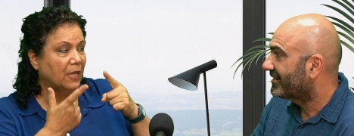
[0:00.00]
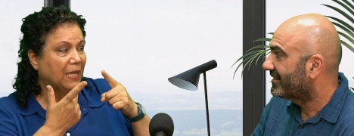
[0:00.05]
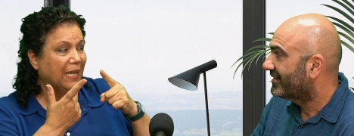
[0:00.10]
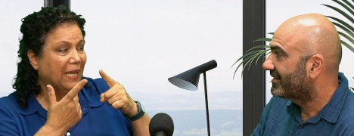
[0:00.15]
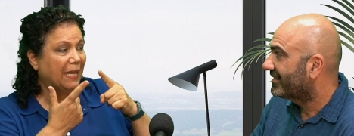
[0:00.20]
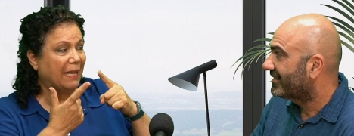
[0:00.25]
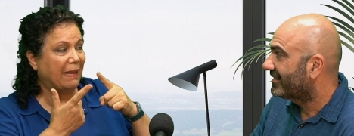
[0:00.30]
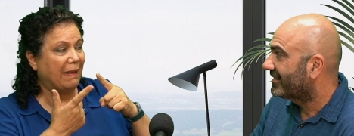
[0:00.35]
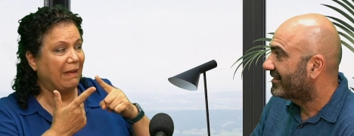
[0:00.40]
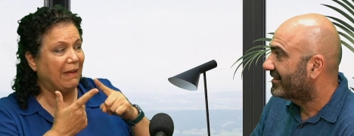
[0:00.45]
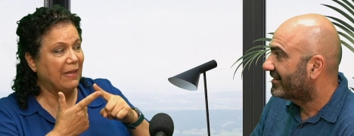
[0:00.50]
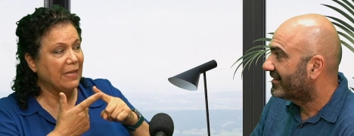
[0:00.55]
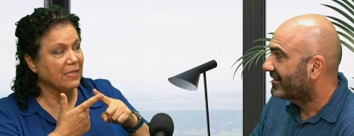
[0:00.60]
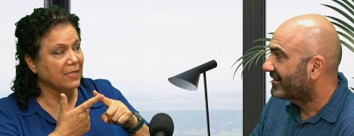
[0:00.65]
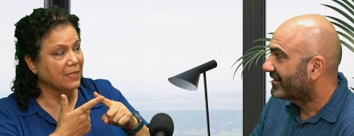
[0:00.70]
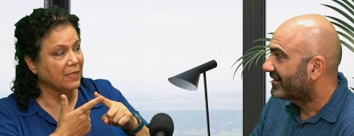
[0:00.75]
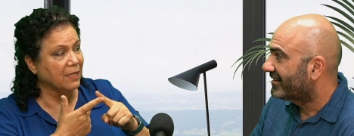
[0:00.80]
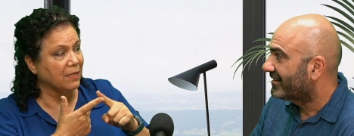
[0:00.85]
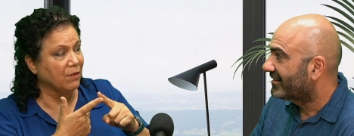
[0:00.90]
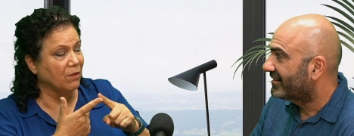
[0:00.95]
Speaker 1: a
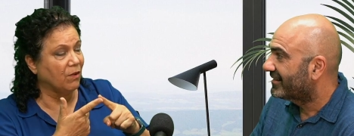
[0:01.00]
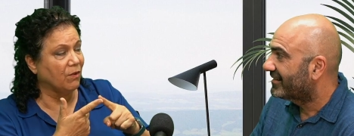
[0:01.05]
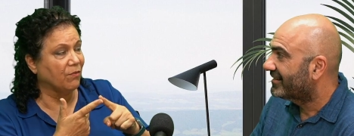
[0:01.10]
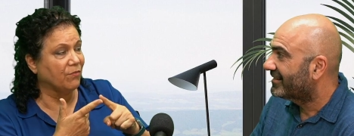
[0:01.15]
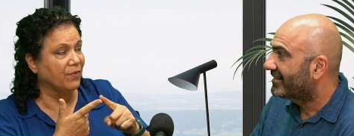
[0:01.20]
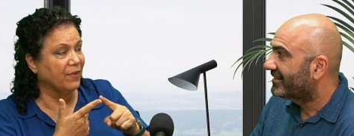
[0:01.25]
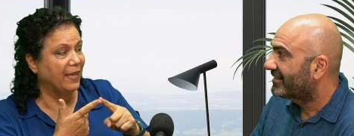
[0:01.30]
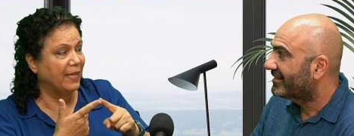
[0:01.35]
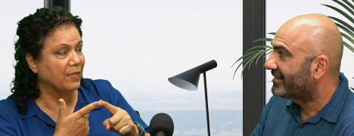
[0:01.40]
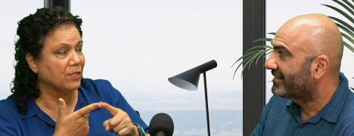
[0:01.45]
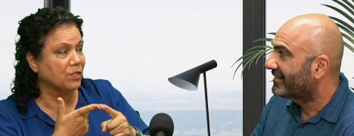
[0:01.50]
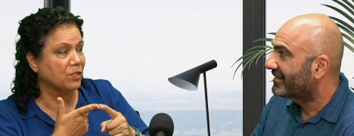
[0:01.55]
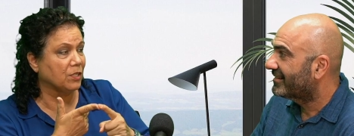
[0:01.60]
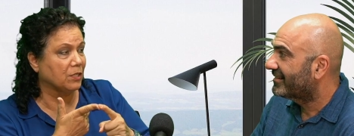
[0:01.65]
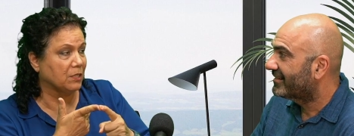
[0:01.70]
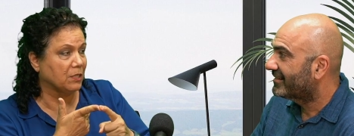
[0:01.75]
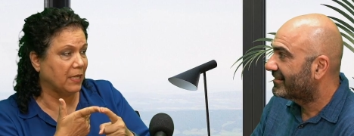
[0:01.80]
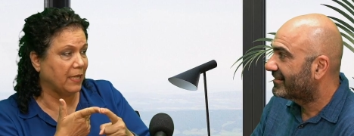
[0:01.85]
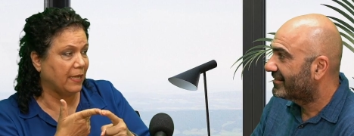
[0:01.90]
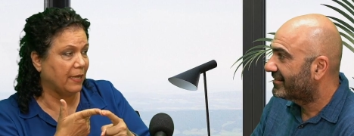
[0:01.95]
lesson of
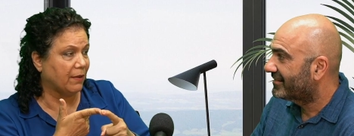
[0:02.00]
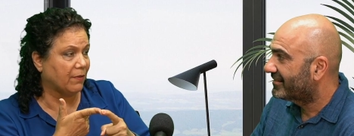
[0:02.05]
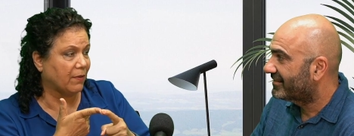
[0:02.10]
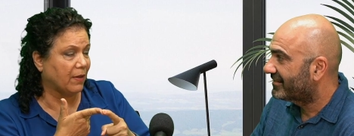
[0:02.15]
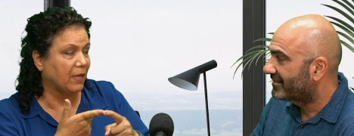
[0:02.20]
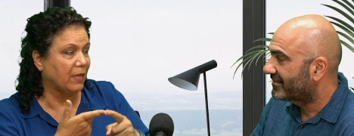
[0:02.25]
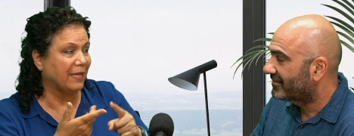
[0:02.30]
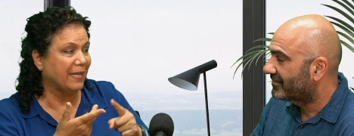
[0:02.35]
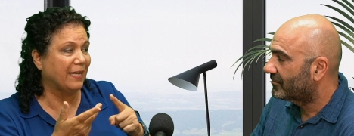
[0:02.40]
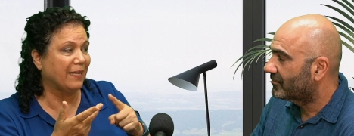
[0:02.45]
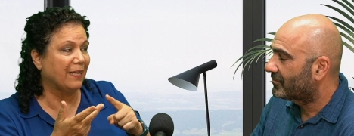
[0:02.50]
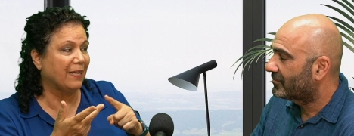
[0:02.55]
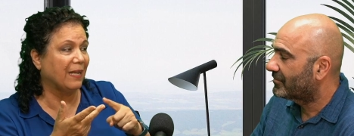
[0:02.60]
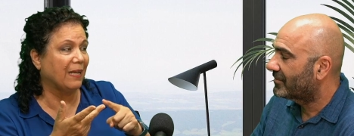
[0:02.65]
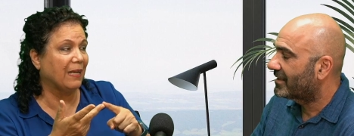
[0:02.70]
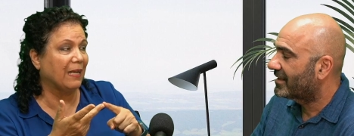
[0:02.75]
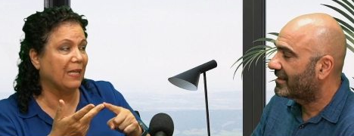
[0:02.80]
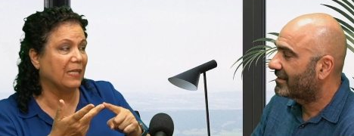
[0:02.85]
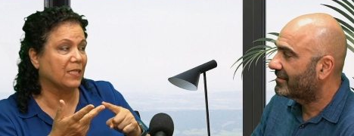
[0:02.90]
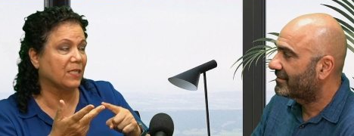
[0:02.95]
ancient era and a
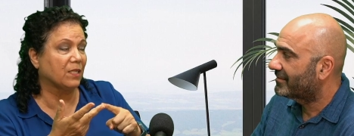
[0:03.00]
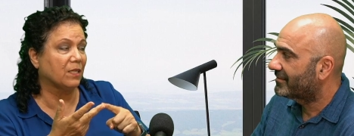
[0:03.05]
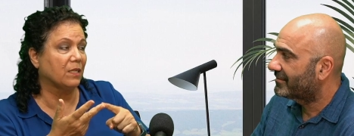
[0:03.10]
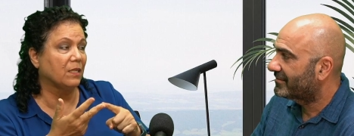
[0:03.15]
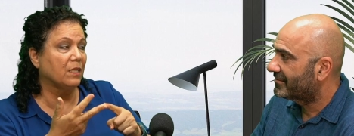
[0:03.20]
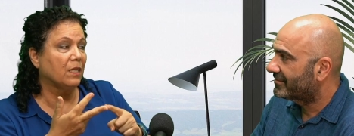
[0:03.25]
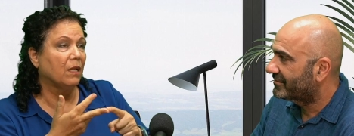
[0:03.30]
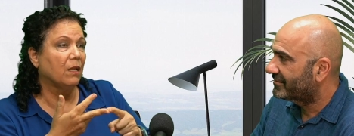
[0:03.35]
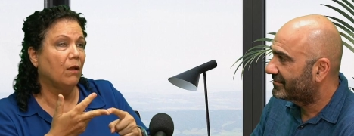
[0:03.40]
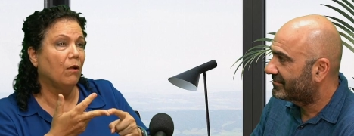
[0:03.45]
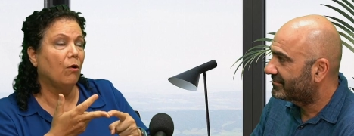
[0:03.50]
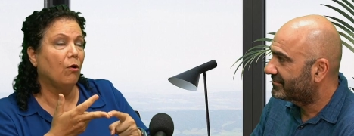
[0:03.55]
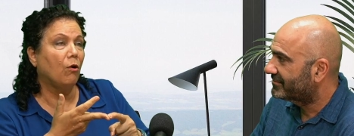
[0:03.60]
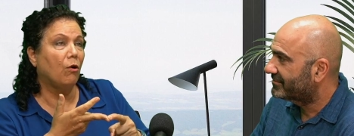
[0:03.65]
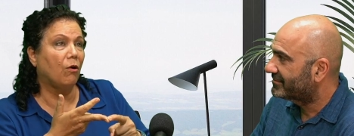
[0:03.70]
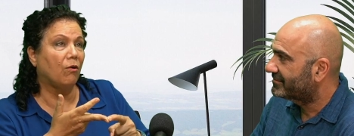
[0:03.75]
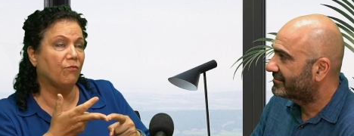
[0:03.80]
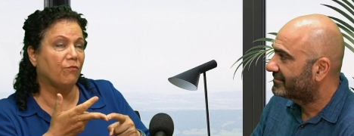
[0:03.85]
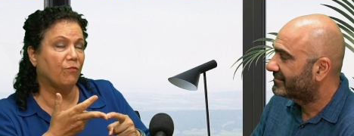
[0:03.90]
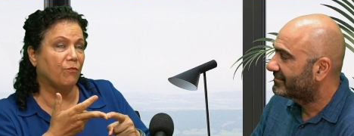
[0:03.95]
lesson
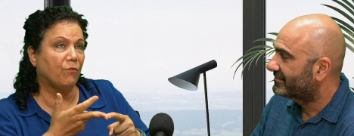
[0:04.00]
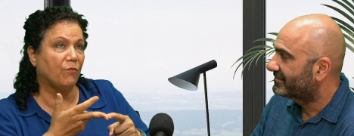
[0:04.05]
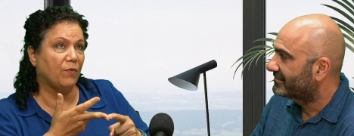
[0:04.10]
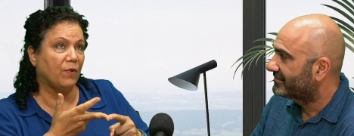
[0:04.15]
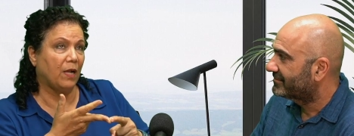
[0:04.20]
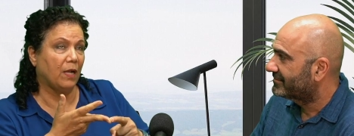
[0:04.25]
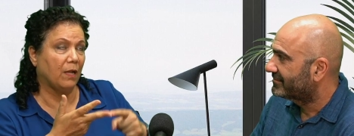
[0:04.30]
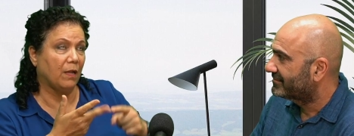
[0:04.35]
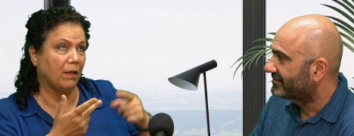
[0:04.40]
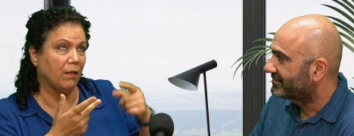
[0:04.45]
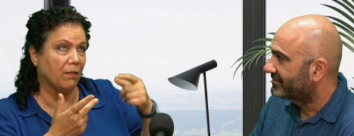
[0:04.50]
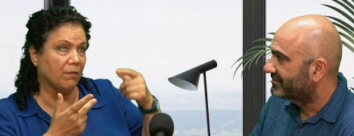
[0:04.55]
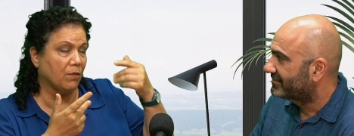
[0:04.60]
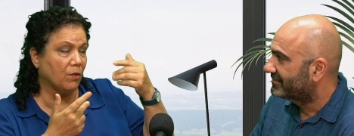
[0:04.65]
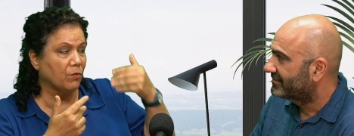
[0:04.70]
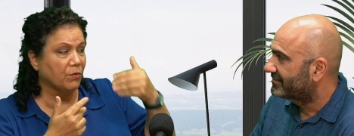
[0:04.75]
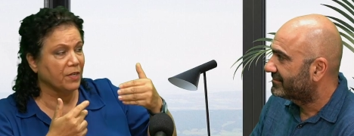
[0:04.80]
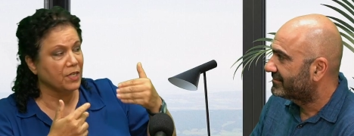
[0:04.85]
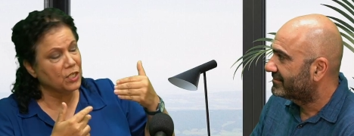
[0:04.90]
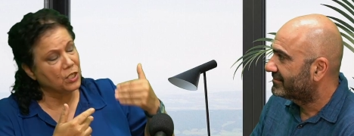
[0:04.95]
of uh, the
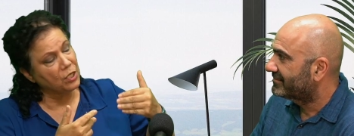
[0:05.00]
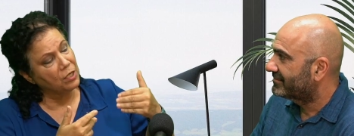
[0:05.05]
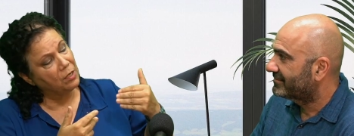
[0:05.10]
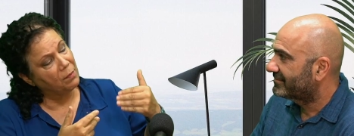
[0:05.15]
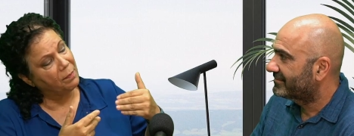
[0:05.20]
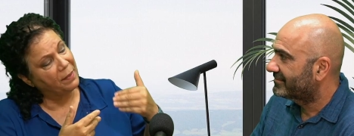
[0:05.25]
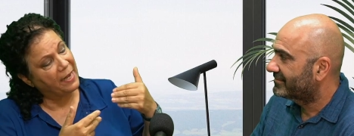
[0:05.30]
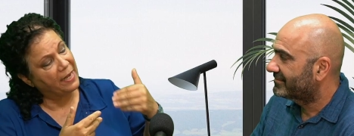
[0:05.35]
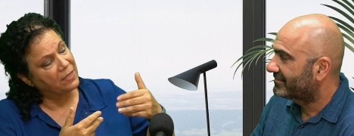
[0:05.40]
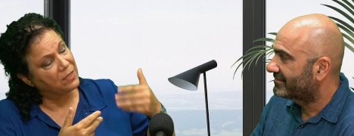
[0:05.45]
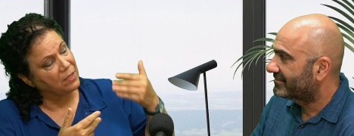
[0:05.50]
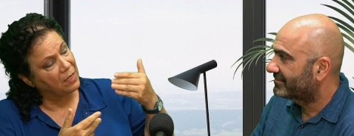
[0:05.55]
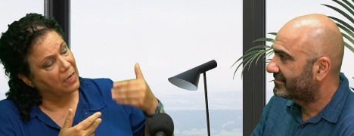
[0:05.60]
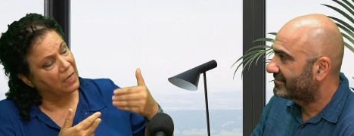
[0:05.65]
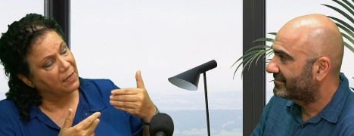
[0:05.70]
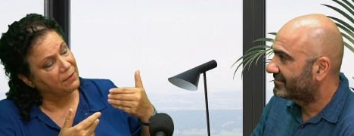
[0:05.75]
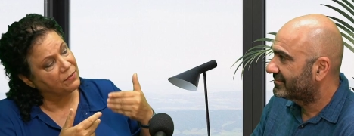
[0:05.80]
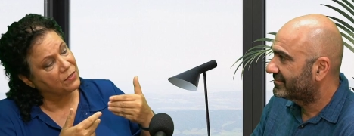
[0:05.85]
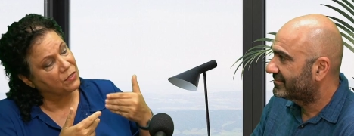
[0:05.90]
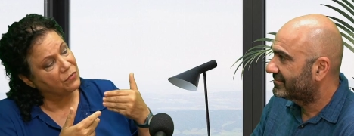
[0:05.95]
original past
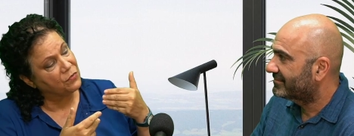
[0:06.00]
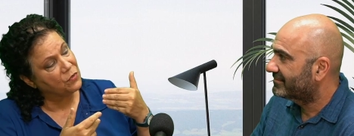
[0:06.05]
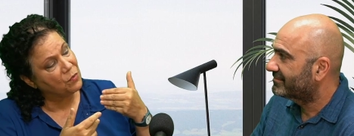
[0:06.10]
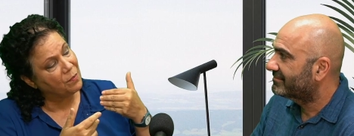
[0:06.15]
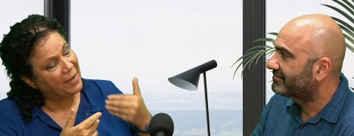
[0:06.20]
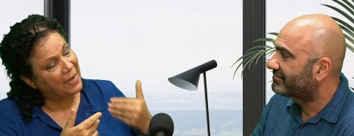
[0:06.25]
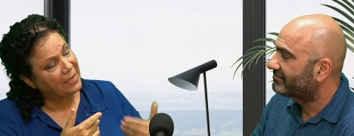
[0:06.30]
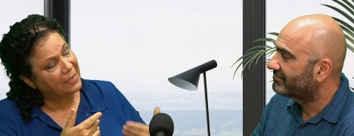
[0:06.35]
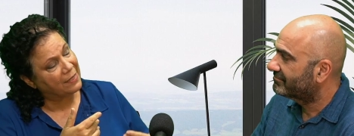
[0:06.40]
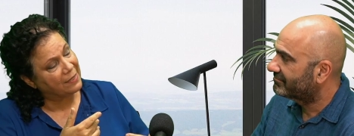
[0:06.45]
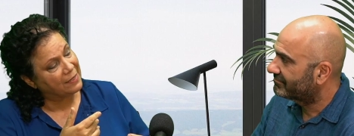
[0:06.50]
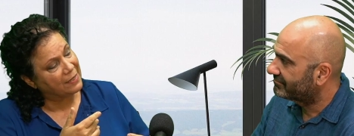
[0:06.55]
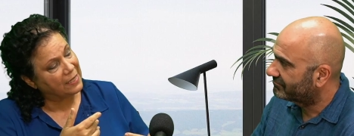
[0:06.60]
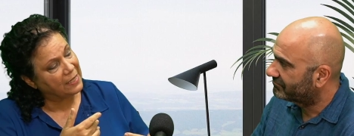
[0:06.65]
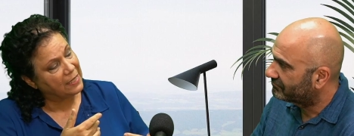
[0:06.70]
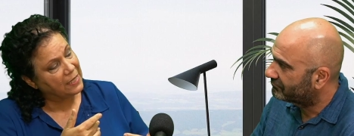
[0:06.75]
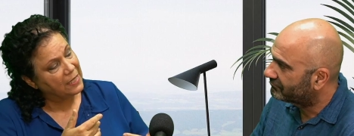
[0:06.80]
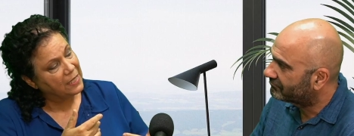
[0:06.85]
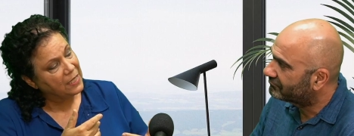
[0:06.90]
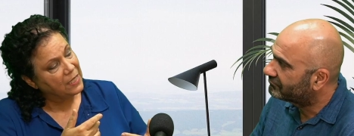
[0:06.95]
lives of humanity